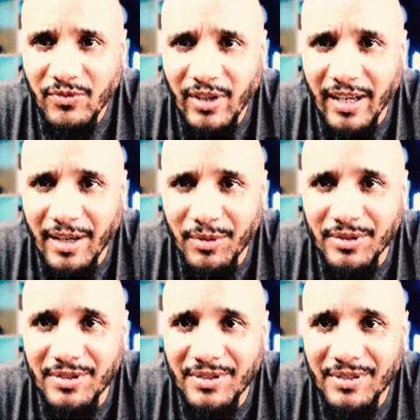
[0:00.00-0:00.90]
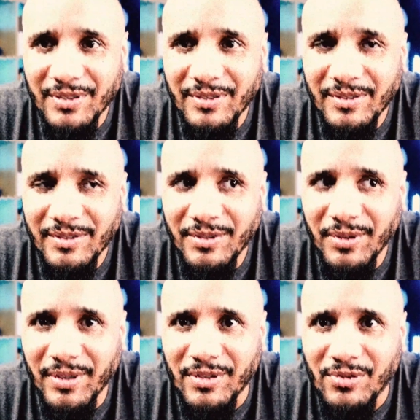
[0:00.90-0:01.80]
feel like I was doing
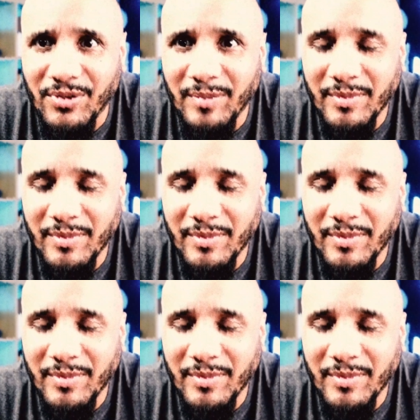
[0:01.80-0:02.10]
a script.